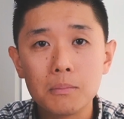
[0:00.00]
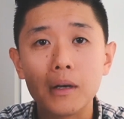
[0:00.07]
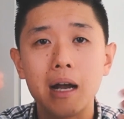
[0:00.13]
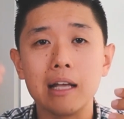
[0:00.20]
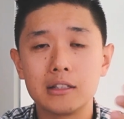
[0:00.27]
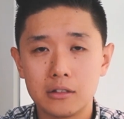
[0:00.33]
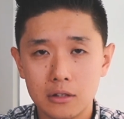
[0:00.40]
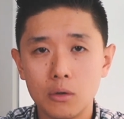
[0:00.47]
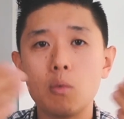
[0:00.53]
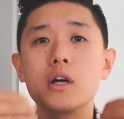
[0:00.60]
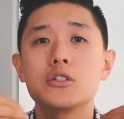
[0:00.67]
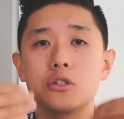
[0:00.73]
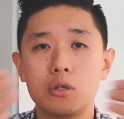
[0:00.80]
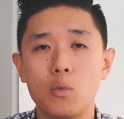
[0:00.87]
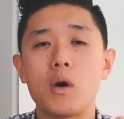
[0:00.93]
but I still
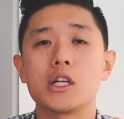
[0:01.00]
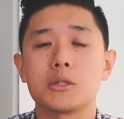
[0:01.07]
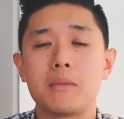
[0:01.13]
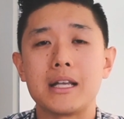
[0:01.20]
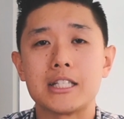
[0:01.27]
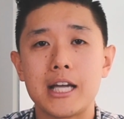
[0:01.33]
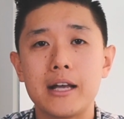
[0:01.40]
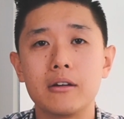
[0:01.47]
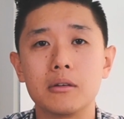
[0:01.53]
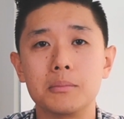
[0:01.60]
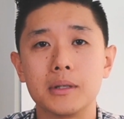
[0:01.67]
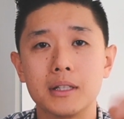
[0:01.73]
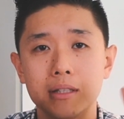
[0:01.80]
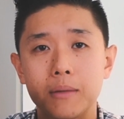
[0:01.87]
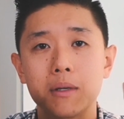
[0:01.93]
want you to watch my channel
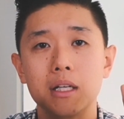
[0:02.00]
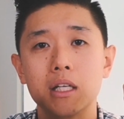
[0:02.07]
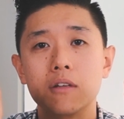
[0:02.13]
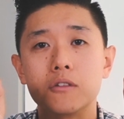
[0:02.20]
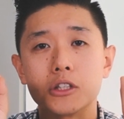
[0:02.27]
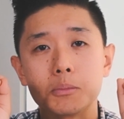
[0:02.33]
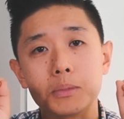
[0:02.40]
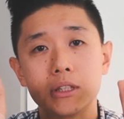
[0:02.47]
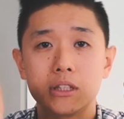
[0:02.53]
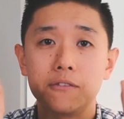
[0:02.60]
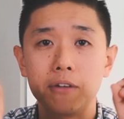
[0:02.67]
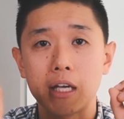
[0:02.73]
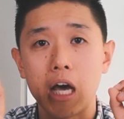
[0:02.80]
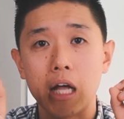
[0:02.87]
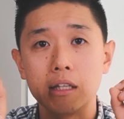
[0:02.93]
because I'm gonna give you
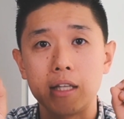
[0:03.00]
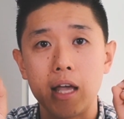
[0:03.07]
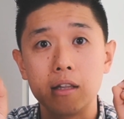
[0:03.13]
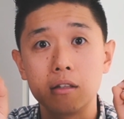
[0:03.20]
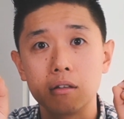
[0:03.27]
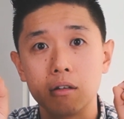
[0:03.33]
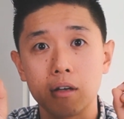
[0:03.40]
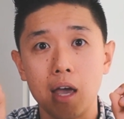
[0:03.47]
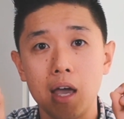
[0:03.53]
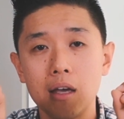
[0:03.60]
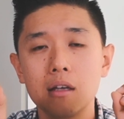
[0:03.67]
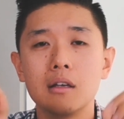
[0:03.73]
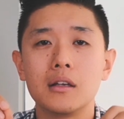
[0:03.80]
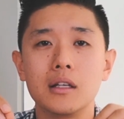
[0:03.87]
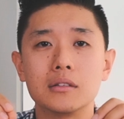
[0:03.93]
specific content, okay?
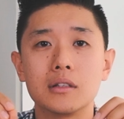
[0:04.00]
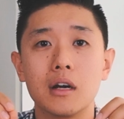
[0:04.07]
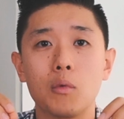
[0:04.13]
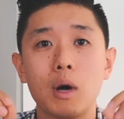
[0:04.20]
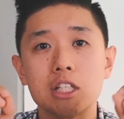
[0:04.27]
Instead of